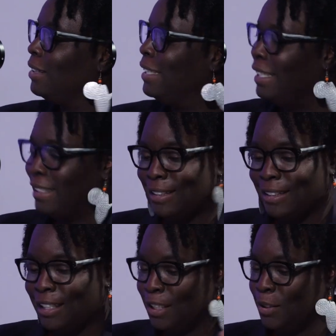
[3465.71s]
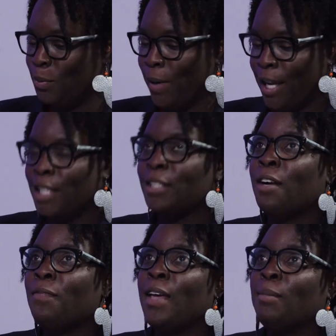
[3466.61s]
this is great because
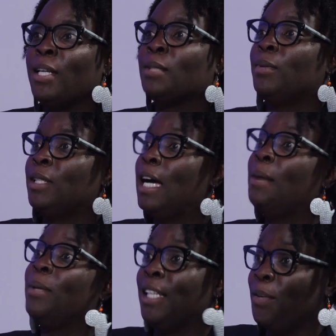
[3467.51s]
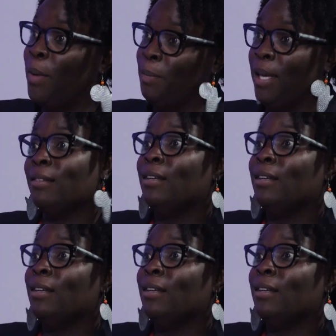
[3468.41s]
our family is predominantly women,